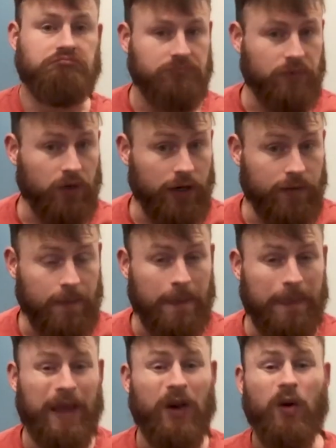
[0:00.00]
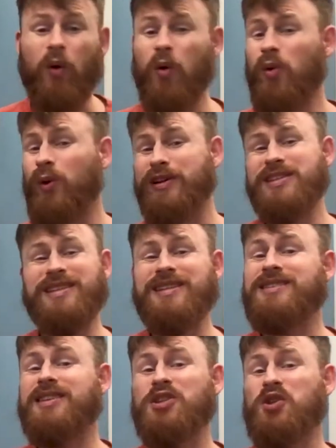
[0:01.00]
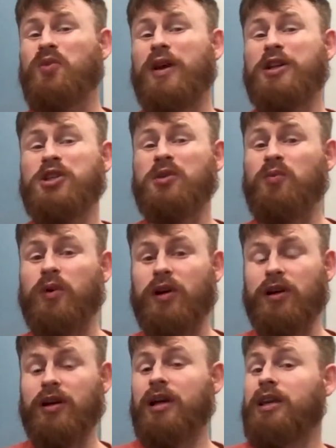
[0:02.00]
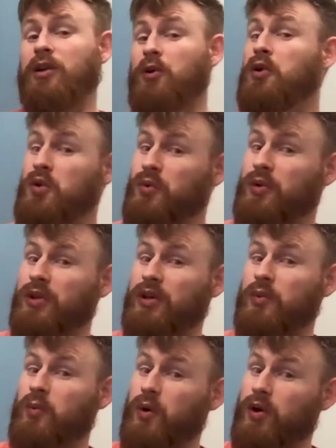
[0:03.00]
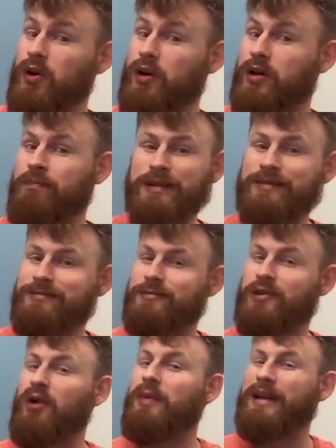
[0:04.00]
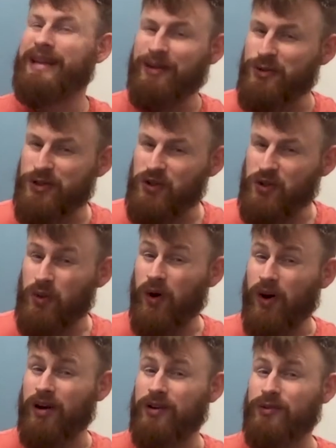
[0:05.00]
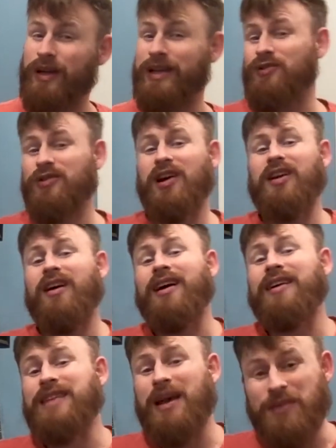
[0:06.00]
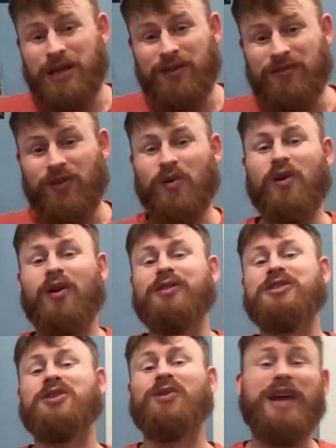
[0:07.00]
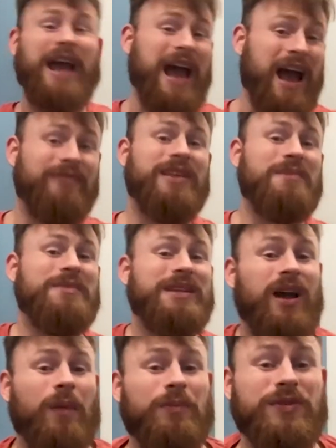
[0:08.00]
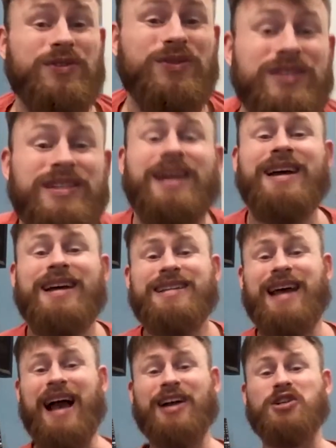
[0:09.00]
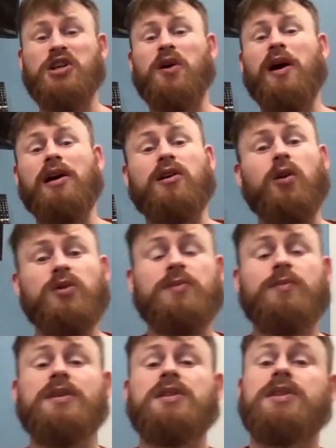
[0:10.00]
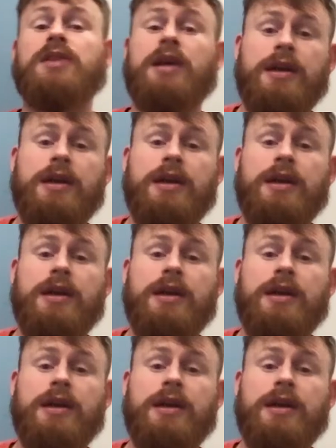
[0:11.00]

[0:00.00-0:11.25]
all right? Or is it a situation where, you do really good work, but nobody knows who you are, right? You're not on that many phone calls. You don't have that many opportunities to actually go out and close the business.